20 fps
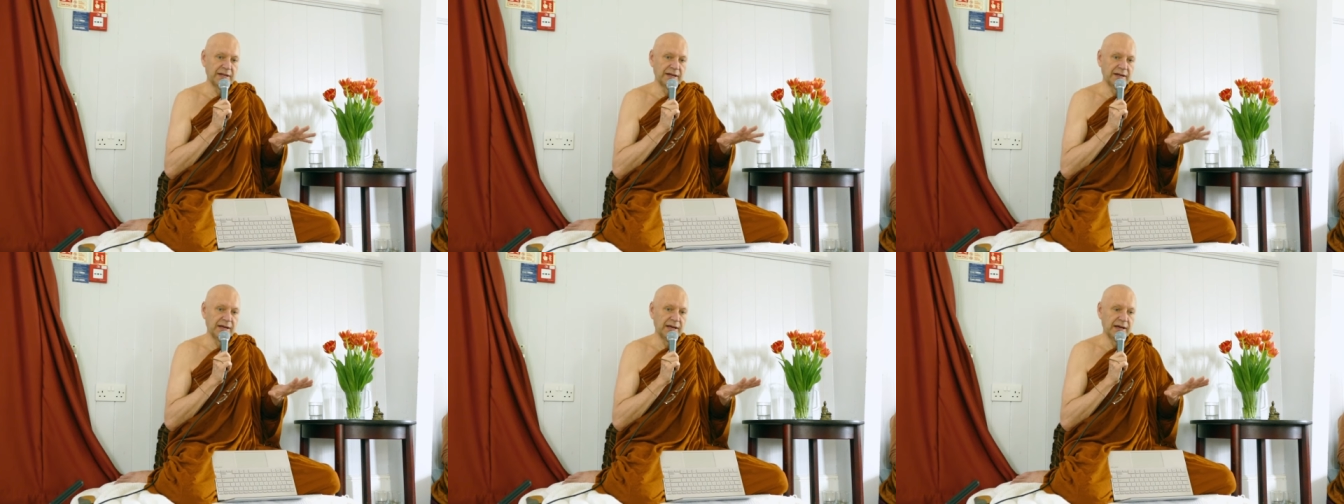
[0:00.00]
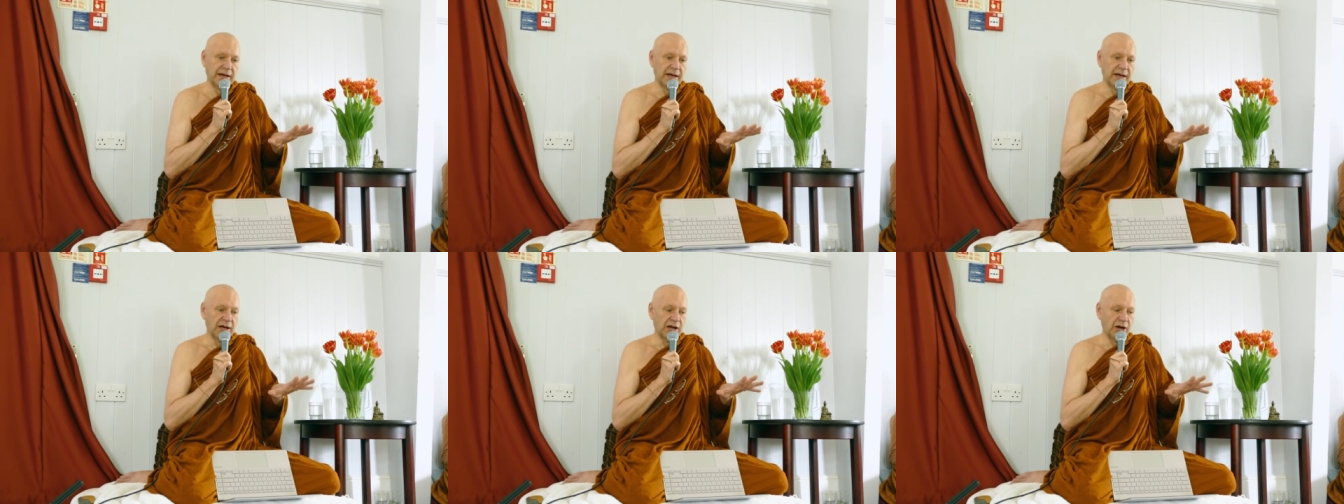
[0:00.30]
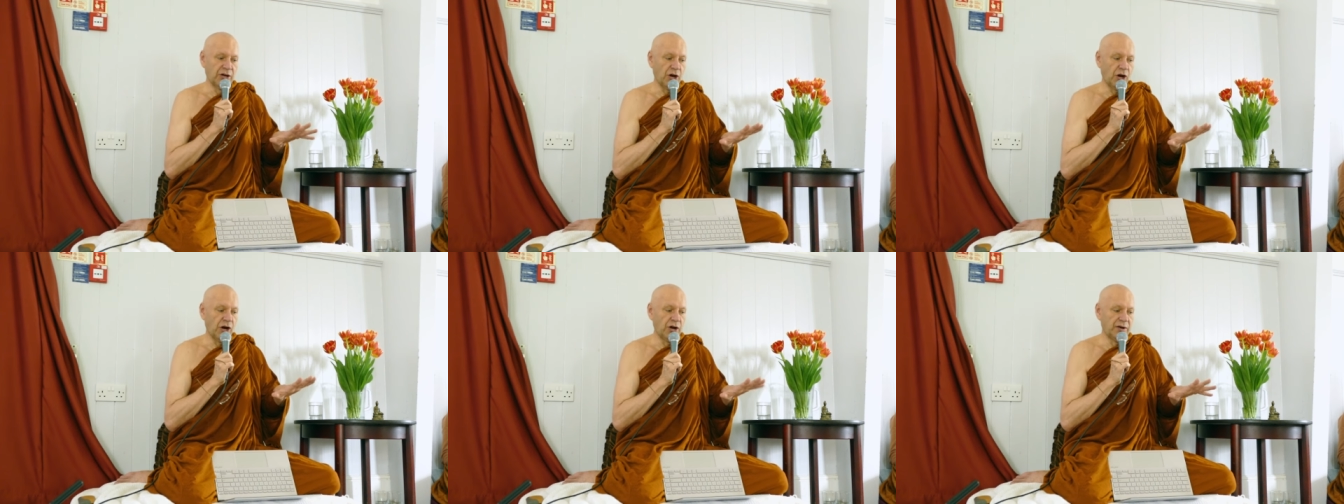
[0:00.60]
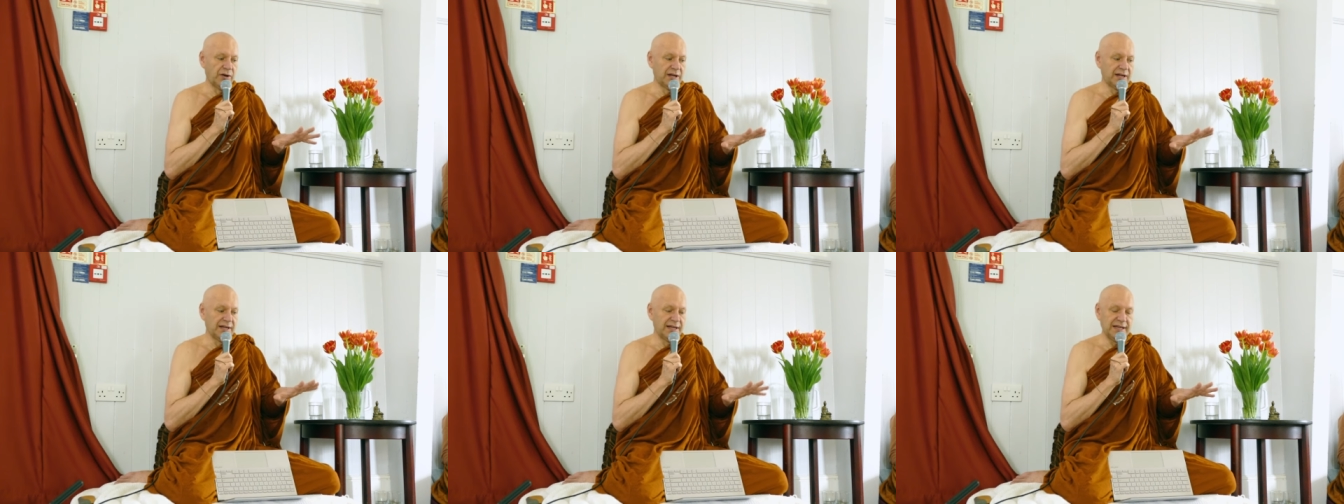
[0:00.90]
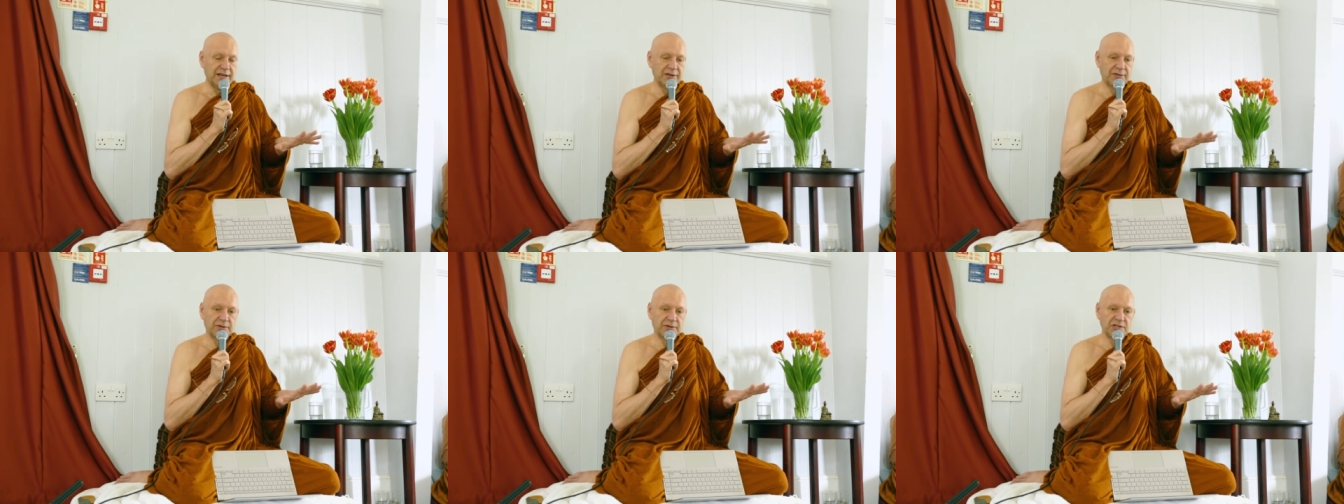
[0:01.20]
Uh, and
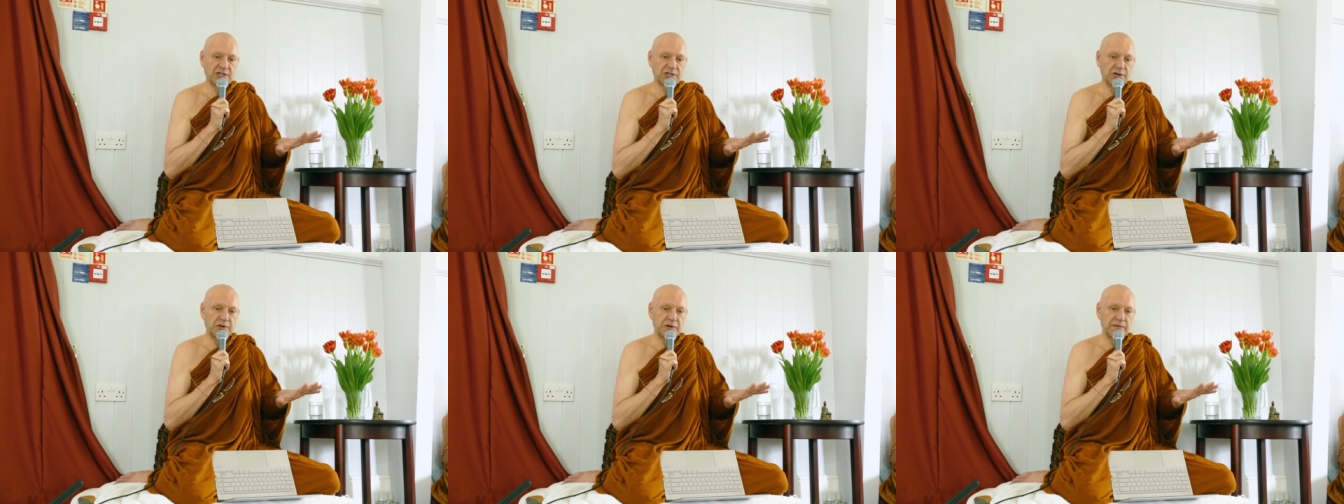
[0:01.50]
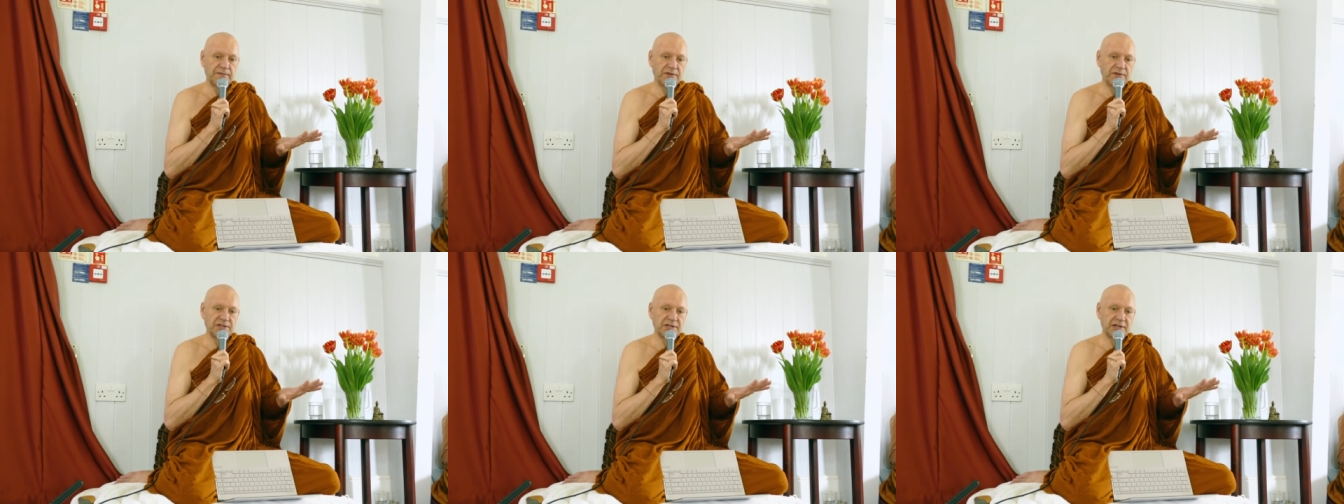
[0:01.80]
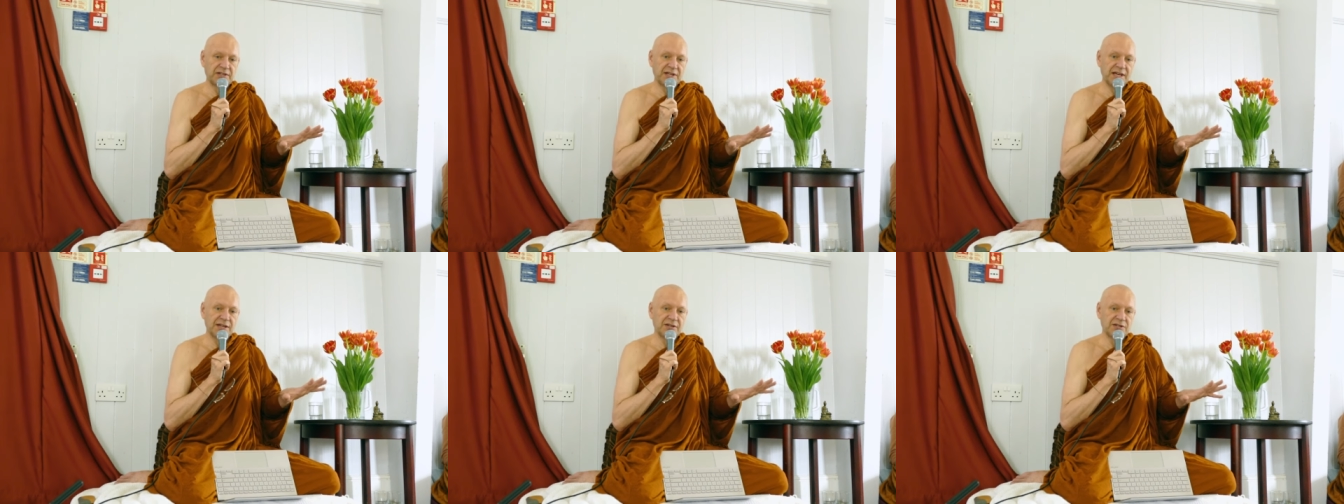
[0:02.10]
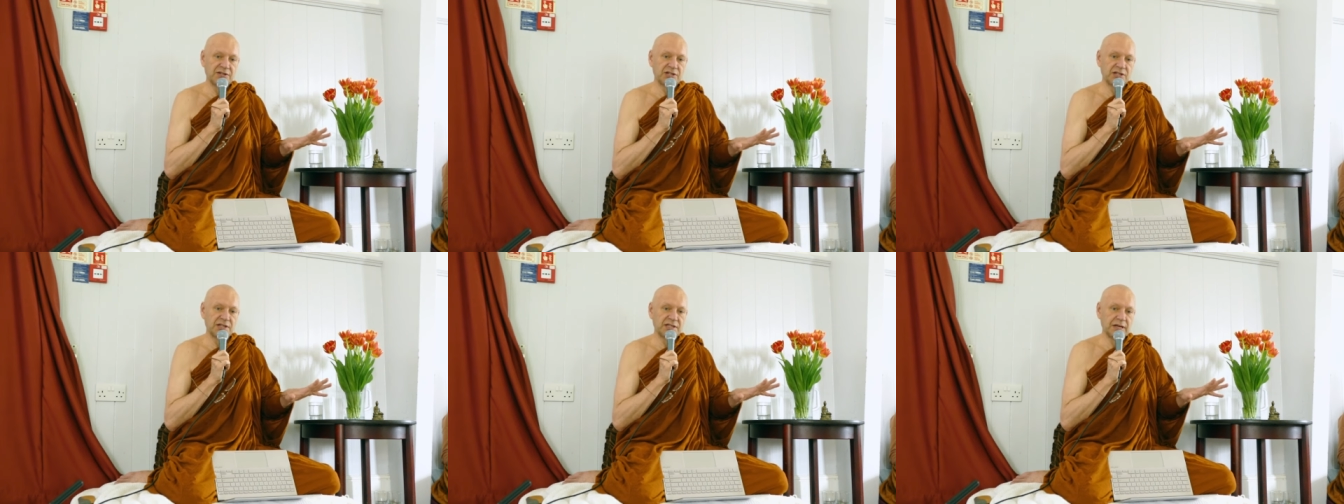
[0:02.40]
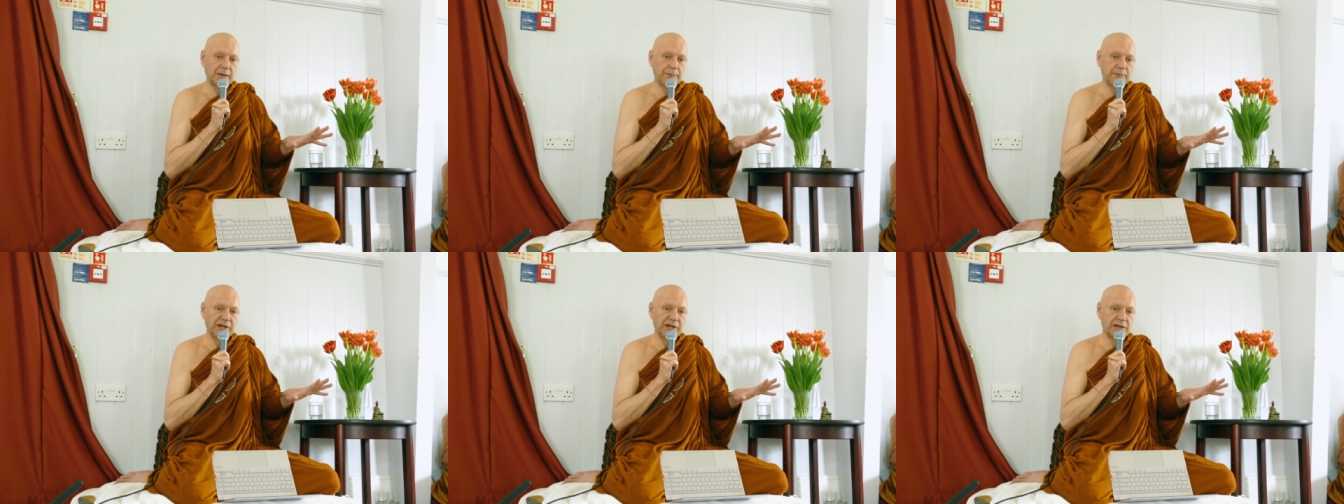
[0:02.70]
underneath the surface, the tensions
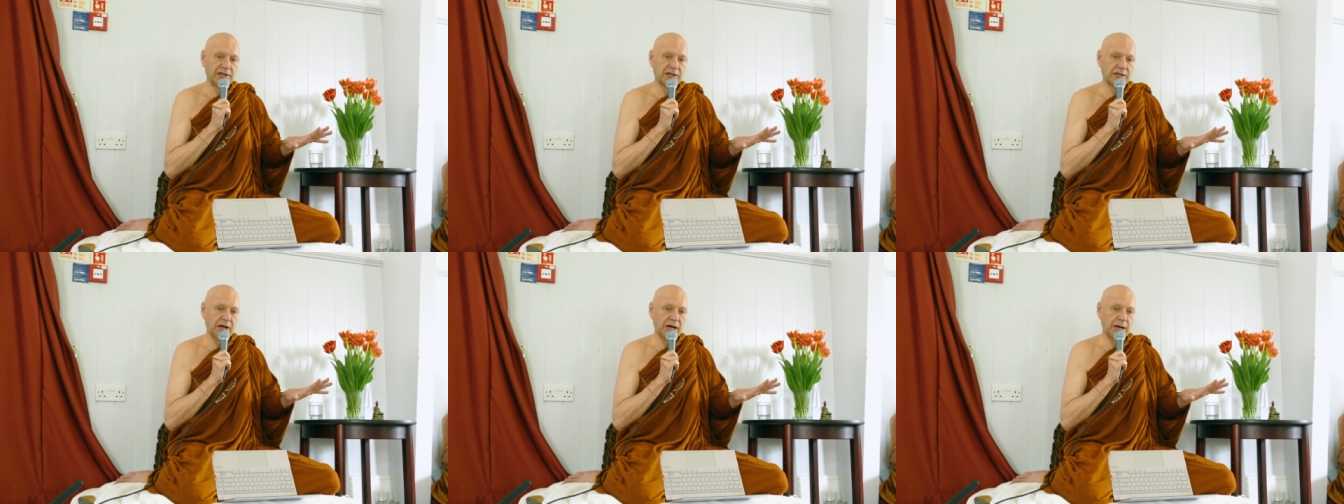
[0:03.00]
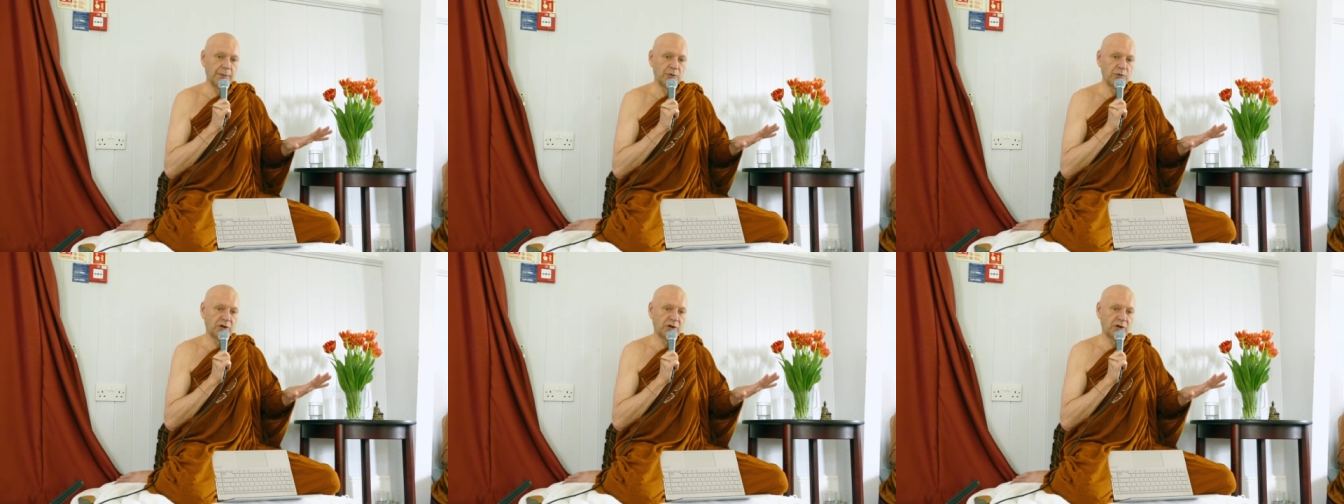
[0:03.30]
are building up.